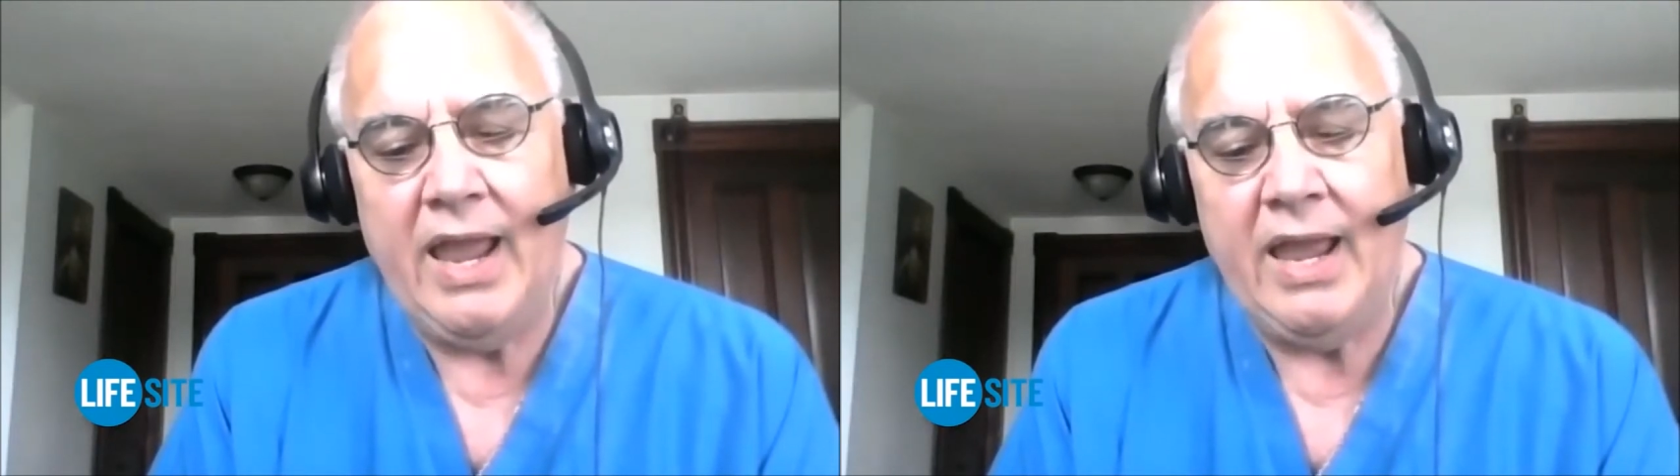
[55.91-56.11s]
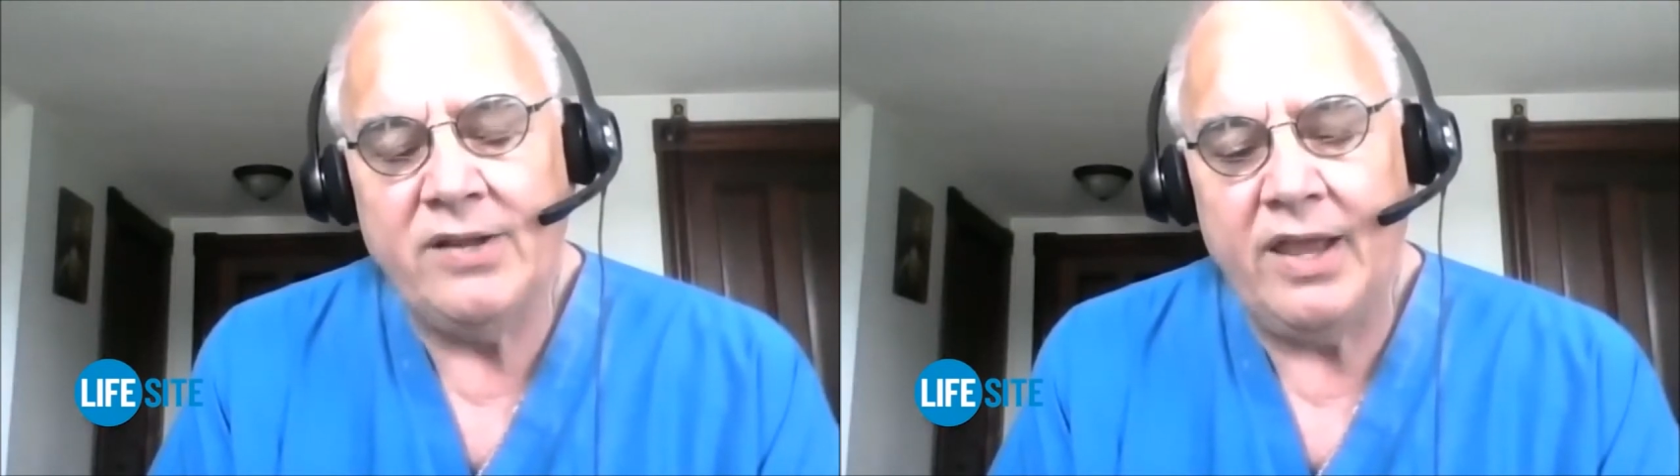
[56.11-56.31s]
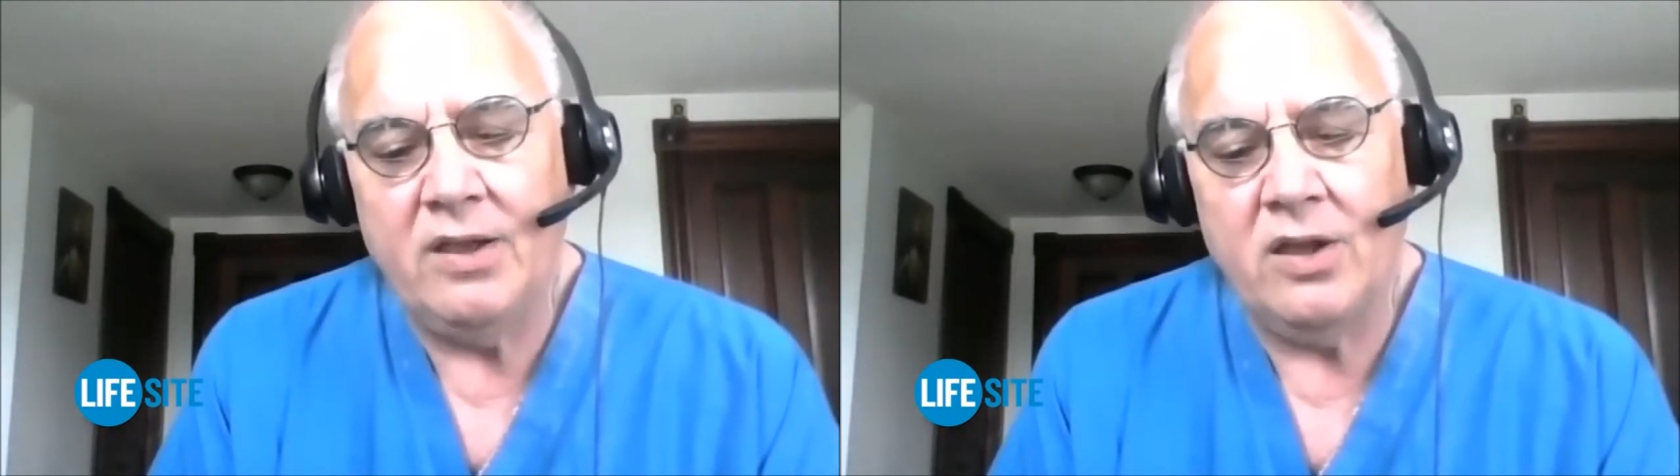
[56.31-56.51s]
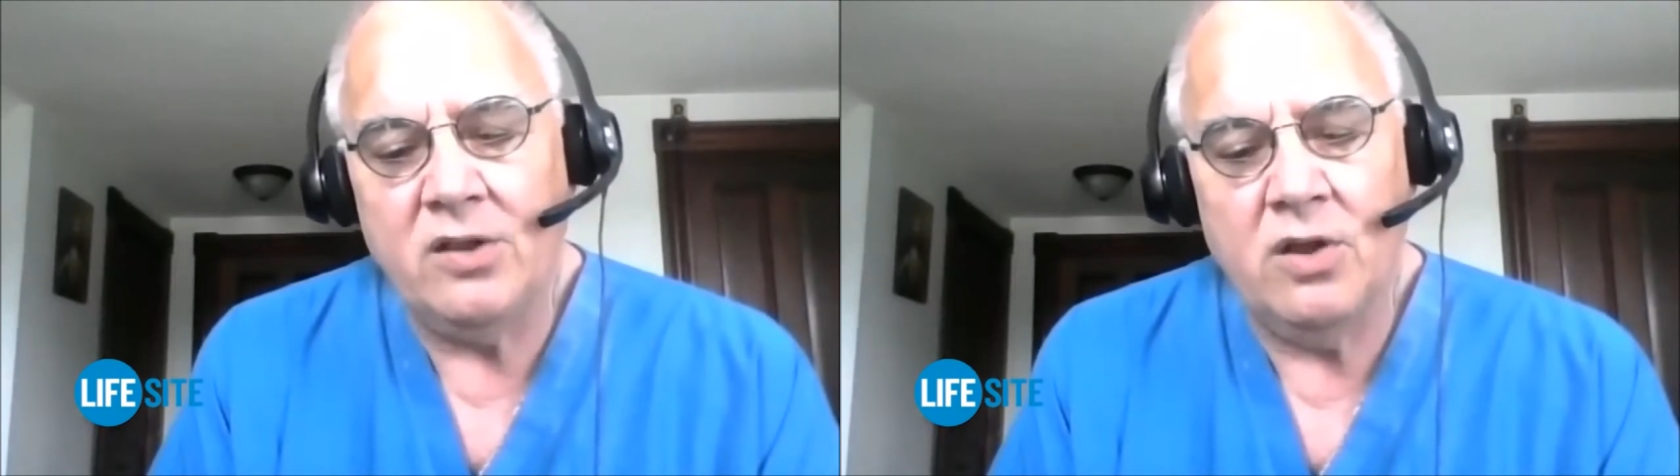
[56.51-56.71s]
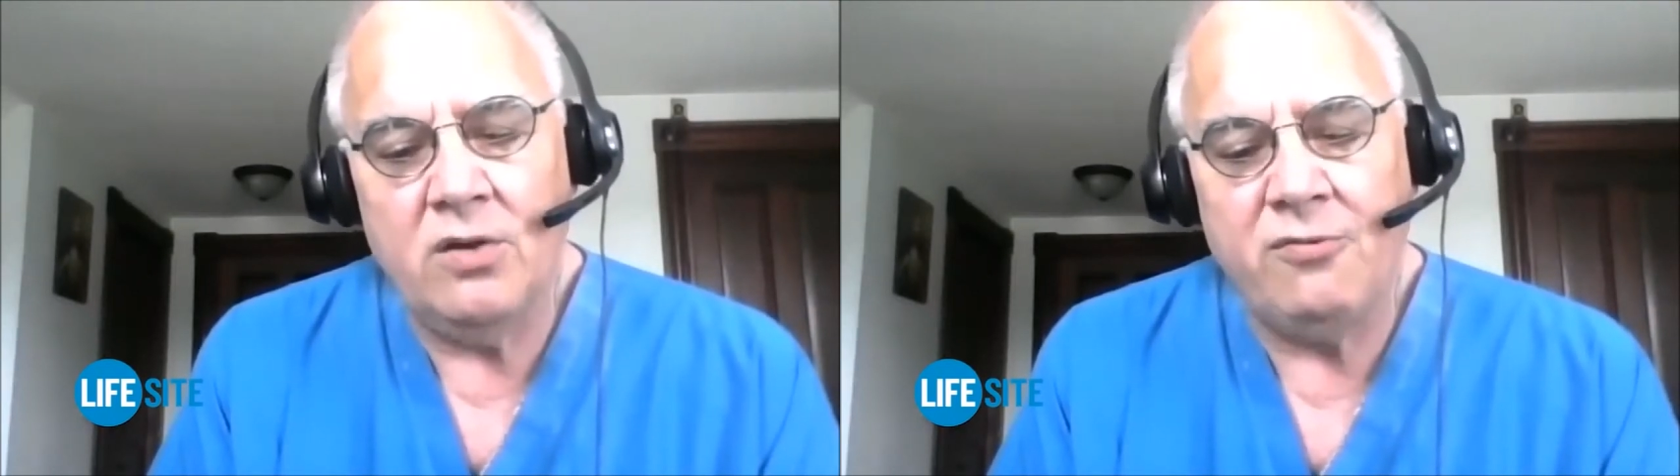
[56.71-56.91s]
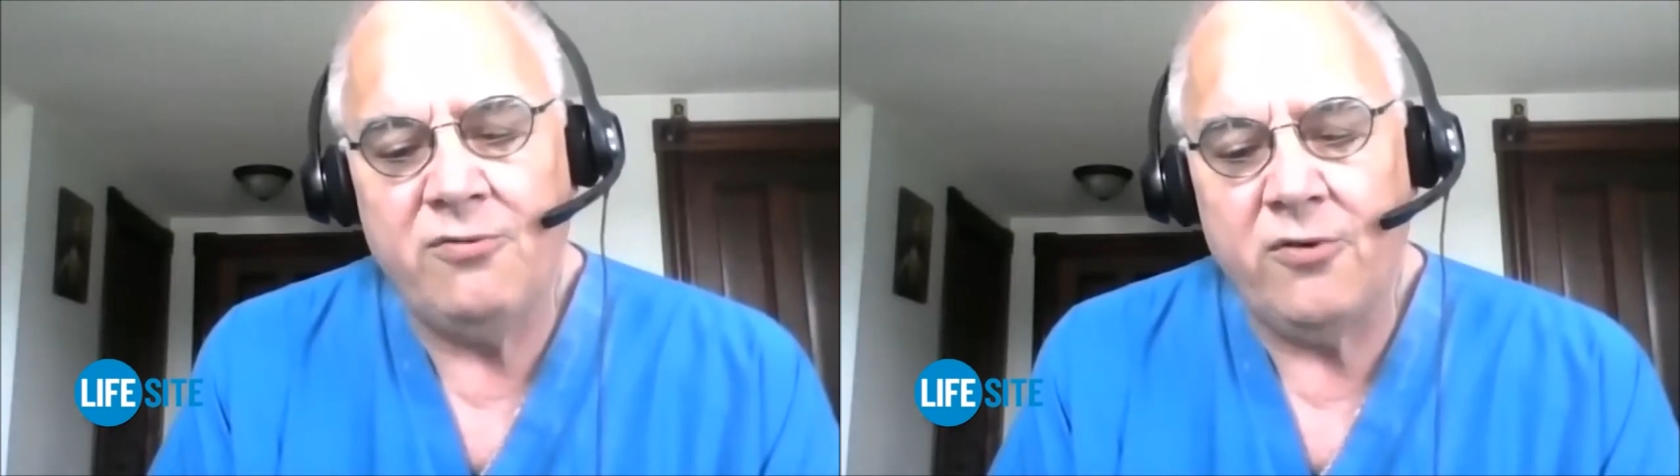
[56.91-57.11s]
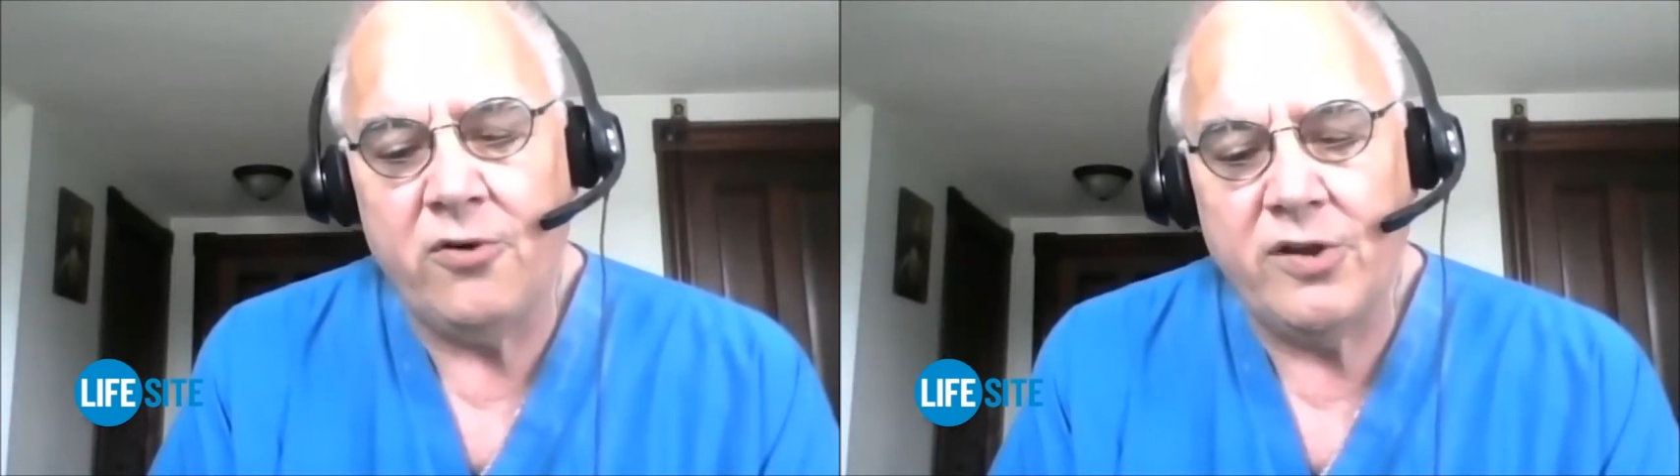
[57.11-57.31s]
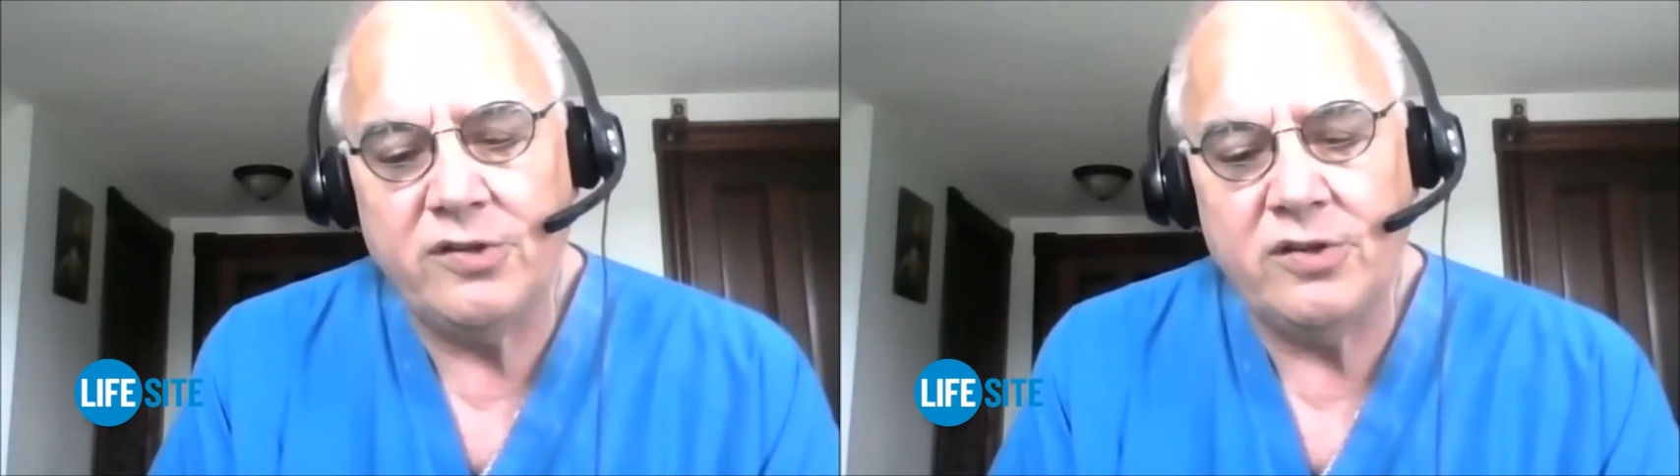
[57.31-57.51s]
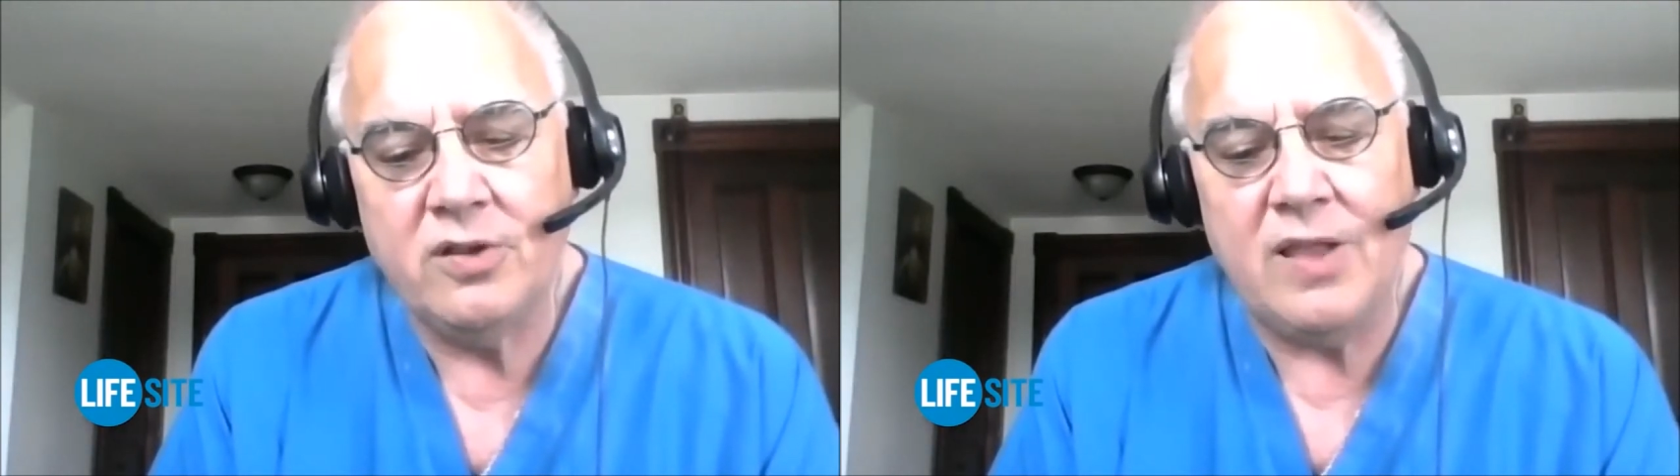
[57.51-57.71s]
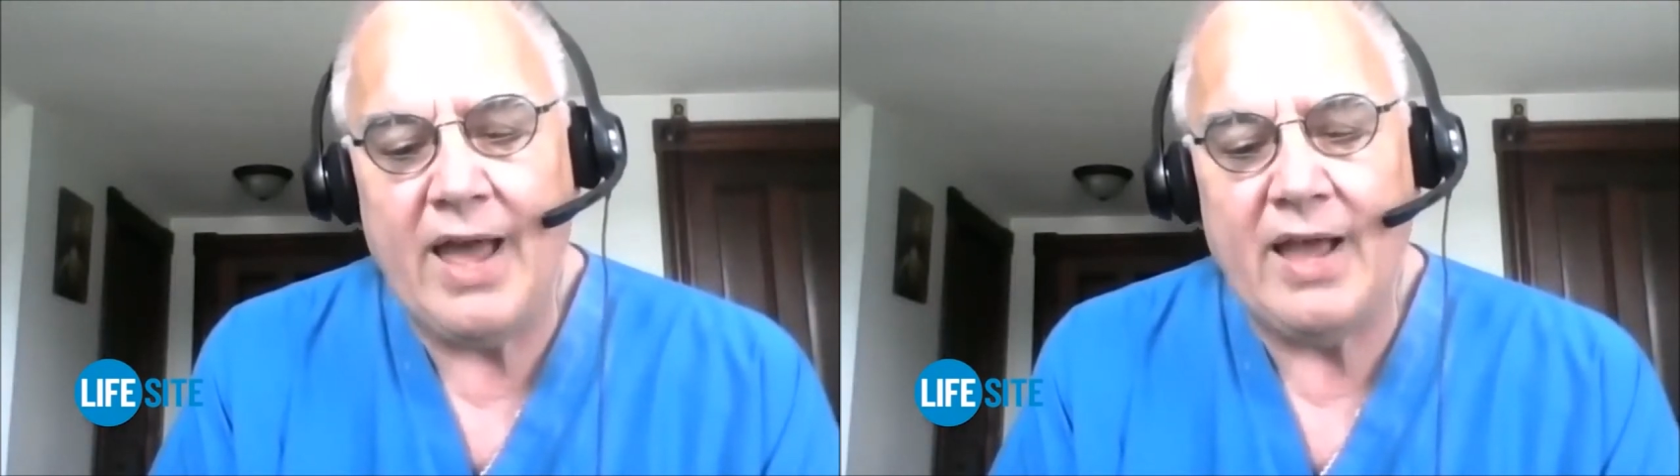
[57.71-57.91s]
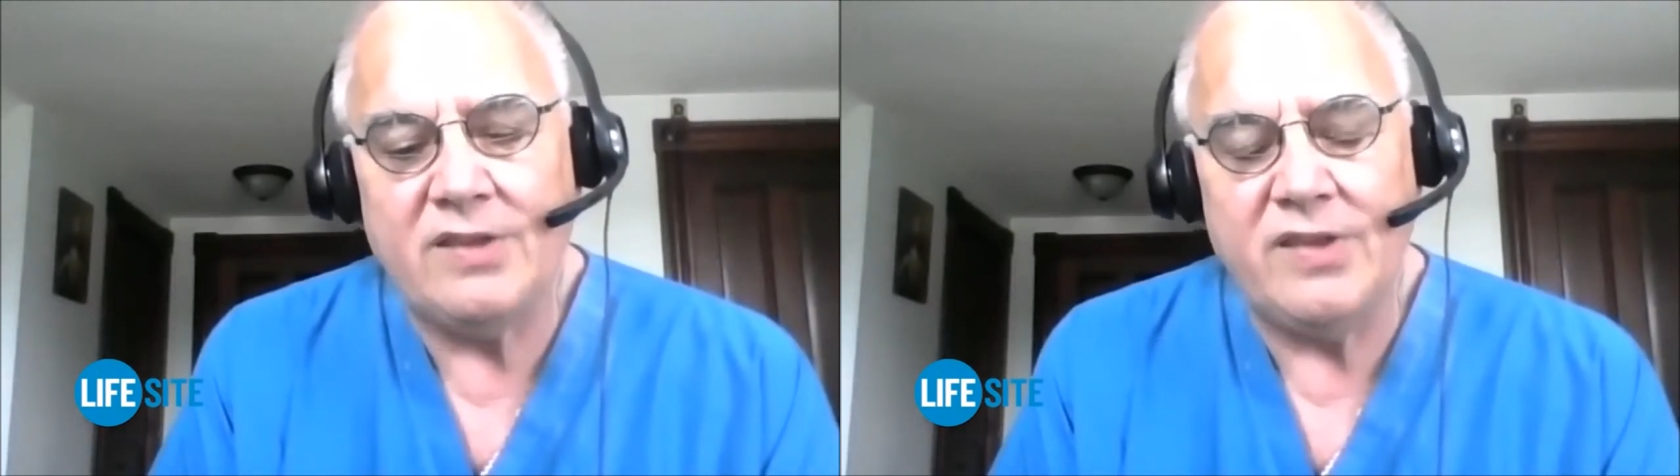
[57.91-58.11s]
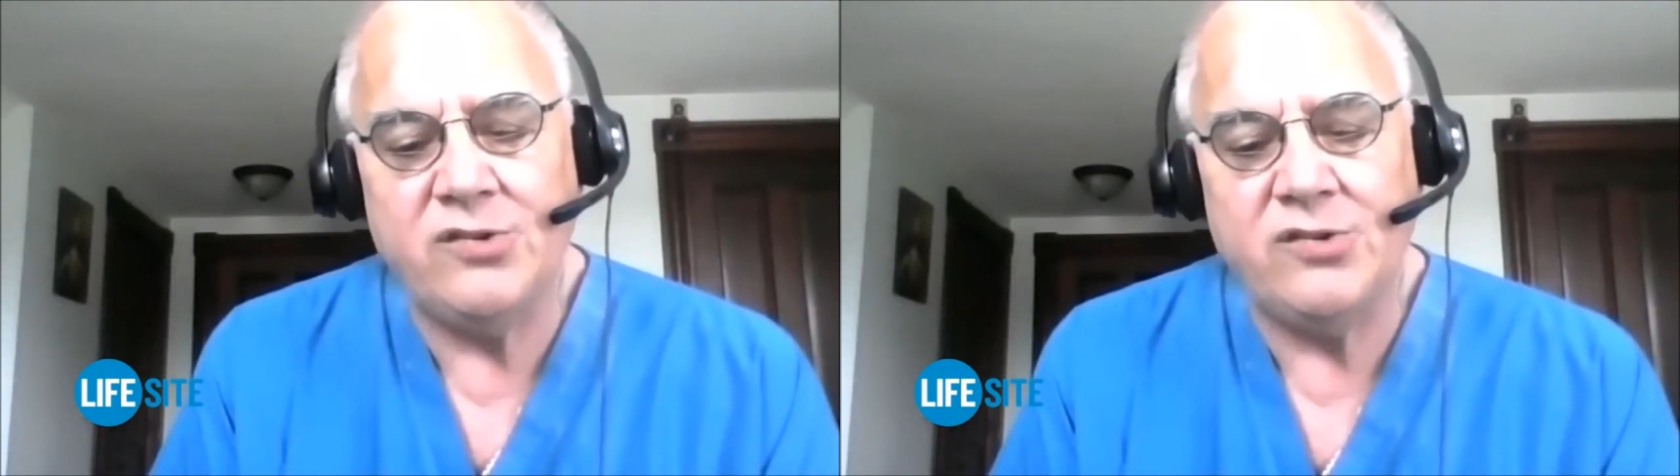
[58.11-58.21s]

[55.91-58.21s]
and a first-class